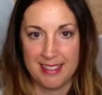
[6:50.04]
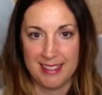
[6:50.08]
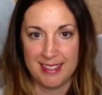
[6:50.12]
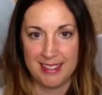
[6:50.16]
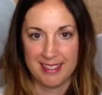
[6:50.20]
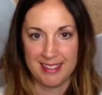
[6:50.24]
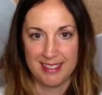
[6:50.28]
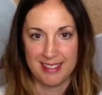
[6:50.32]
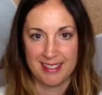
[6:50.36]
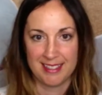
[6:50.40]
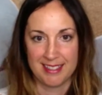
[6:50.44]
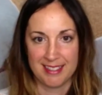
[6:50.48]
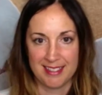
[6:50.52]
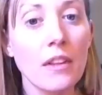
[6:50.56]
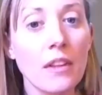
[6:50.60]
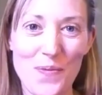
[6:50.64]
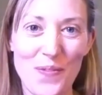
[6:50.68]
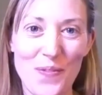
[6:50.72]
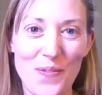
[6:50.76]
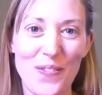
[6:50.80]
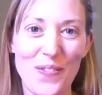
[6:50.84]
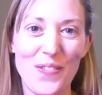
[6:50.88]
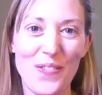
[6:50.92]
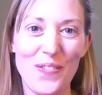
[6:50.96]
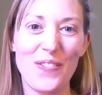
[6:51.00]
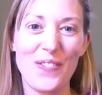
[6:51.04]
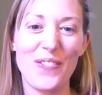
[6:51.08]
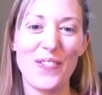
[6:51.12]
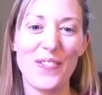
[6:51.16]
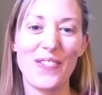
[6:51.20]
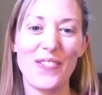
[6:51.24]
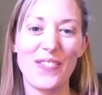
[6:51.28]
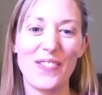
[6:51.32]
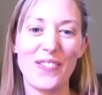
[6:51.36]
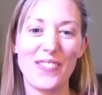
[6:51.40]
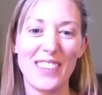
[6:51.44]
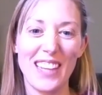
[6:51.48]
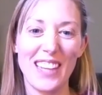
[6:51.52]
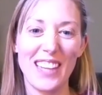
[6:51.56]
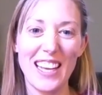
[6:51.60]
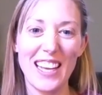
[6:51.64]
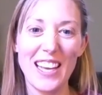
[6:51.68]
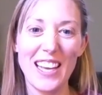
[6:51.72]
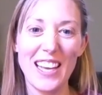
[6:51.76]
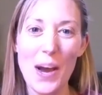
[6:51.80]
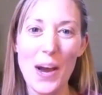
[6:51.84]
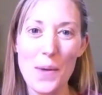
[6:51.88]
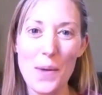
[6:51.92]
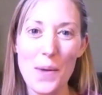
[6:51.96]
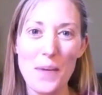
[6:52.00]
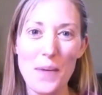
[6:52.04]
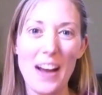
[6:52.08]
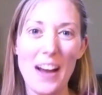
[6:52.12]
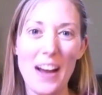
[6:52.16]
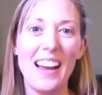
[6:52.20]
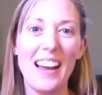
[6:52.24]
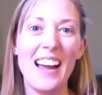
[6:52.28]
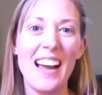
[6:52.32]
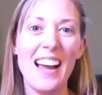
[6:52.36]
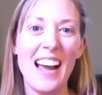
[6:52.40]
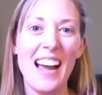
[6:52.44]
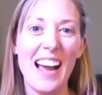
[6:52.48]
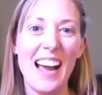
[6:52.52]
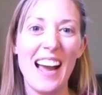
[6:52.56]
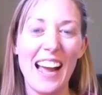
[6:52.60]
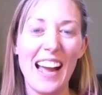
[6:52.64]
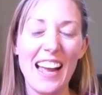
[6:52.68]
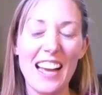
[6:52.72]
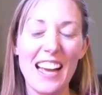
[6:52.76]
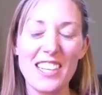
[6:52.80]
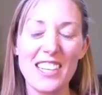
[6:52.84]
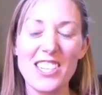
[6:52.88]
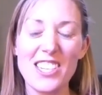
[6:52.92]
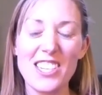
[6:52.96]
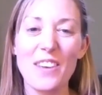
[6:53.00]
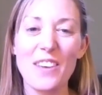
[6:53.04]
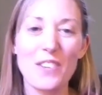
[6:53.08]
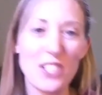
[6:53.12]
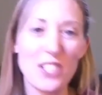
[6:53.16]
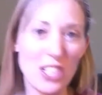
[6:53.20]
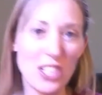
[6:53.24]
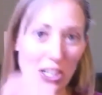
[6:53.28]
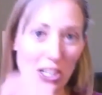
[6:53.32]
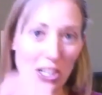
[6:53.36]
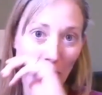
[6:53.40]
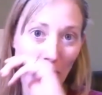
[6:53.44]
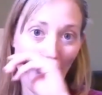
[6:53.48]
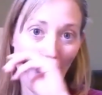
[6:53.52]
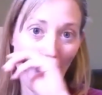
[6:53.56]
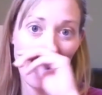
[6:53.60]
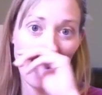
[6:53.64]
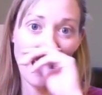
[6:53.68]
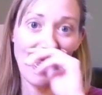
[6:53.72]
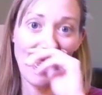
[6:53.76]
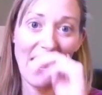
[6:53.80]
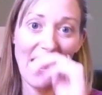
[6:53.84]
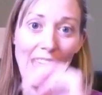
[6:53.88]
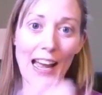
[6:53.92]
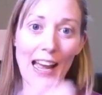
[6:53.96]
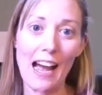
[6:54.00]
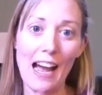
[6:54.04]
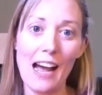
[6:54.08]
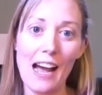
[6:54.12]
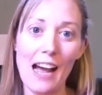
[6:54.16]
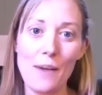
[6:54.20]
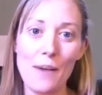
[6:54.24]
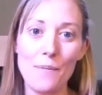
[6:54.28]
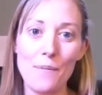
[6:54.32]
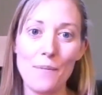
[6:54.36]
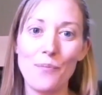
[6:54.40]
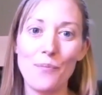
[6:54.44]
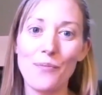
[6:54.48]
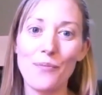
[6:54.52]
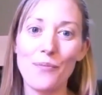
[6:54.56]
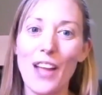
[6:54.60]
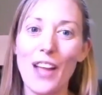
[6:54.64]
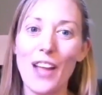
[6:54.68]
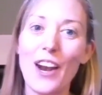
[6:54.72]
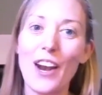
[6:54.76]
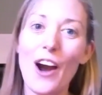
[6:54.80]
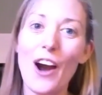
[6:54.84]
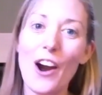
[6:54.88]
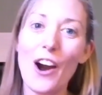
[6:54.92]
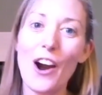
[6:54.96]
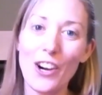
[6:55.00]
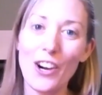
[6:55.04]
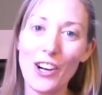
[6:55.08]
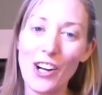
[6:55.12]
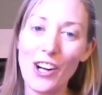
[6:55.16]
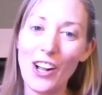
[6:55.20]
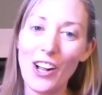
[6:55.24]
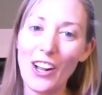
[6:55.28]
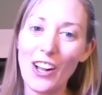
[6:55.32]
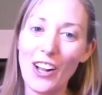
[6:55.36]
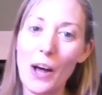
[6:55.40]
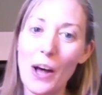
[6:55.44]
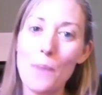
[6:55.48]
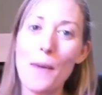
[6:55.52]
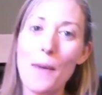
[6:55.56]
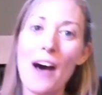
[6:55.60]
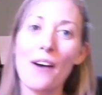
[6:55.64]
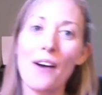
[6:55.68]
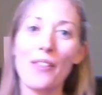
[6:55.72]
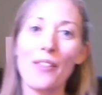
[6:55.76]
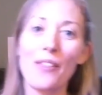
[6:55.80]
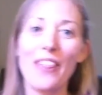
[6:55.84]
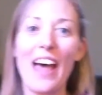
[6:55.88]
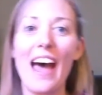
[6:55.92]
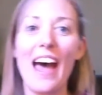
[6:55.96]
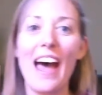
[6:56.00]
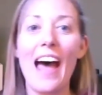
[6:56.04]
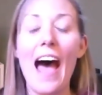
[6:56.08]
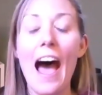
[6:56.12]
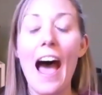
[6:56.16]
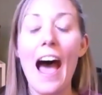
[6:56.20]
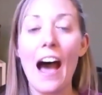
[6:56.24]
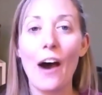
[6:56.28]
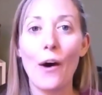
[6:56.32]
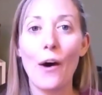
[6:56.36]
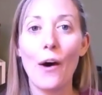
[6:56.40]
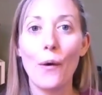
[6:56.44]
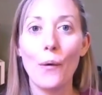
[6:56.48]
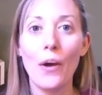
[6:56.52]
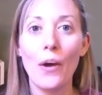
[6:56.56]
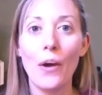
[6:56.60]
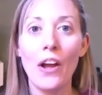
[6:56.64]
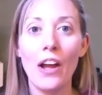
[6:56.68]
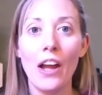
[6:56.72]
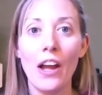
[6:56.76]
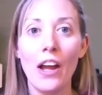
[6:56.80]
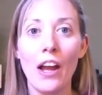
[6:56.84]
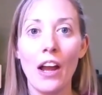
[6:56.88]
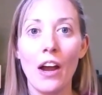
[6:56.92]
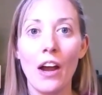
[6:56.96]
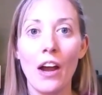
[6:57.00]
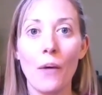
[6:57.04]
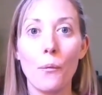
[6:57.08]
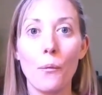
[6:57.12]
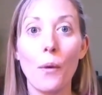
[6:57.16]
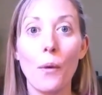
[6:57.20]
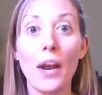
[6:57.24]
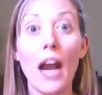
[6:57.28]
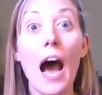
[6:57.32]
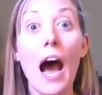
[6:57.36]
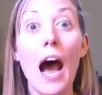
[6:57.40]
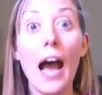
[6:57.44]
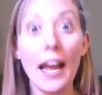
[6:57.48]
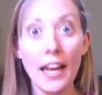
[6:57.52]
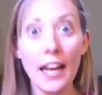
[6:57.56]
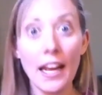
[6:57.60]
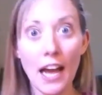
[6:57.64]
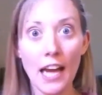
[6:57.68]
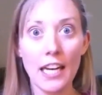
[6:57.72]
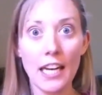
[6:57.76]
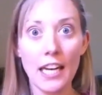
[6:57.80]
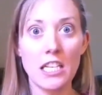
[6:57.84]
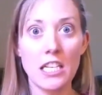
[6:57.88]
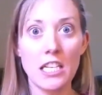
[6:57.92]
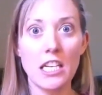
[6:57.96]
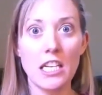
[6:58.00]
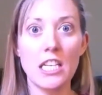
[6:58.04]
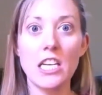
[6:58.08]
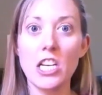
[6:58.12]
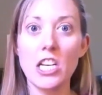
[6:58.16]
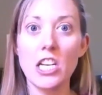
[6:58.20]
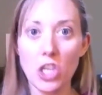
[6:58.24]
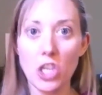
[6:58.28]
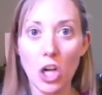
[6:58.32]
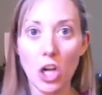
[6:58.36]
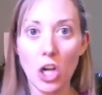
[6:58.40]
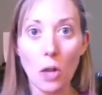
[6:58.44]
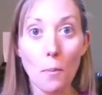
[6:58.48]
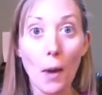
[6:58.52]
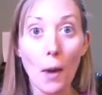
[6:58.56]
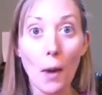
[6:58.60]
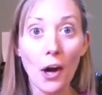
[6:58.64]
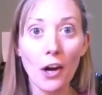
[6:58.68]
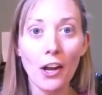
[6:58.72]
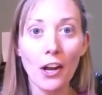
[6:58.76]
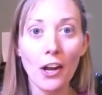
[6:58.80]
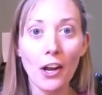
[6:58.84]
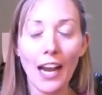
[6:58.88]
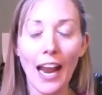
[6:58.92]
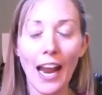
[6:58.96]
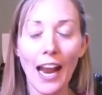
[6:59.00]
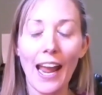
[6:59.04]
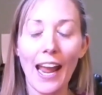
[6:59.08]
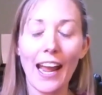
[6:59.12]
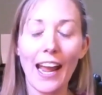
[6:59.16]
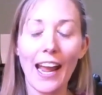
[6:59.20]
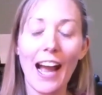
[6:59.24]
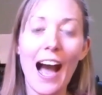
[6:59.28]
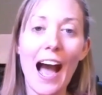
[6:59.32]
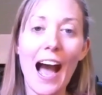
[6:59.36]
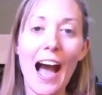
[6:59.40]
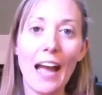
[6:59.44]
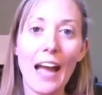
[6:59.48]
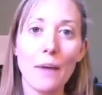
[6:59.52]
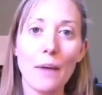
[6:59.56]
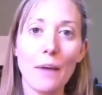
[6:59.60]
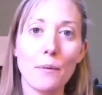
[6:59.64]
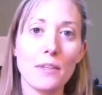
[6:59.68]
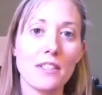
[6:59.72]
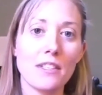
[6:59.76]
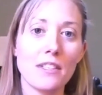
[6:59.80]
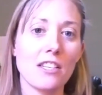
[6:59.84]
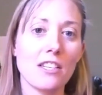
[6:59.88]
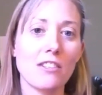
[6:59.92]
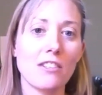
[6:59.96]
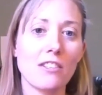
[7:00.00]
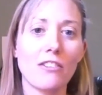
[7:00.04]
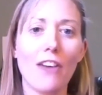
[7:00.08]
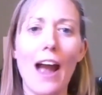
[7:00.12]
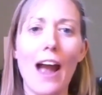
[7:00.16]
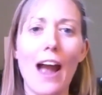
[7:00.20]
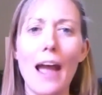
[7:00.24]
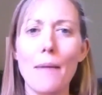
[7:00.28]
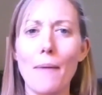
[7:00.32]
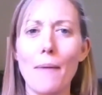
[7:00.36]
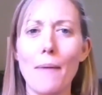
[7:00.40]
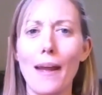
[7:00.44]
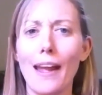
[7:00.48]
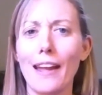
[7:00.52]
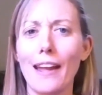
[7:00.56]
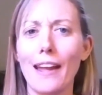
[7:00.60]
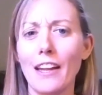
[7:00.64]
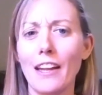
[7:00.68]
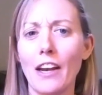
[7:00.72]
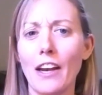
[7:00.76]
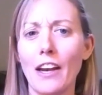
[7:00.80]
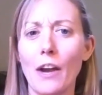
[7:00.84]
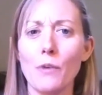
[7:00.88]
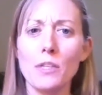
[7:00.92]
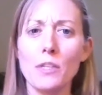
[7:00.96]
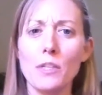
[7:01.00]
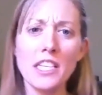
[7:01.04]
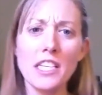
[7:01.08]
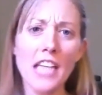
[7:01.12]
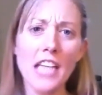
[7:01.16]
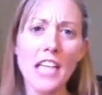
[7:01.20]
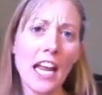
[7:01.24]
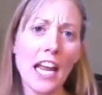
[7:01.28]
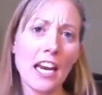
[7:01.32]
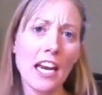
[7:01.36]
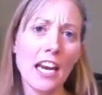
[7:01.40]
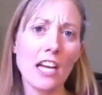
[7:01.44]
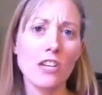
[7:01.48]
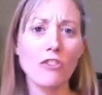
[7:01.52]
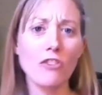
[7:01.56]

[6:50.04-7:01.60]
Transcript: Yep. I actually was just writing an article about that, how when I got into digital marketing, I was describing, data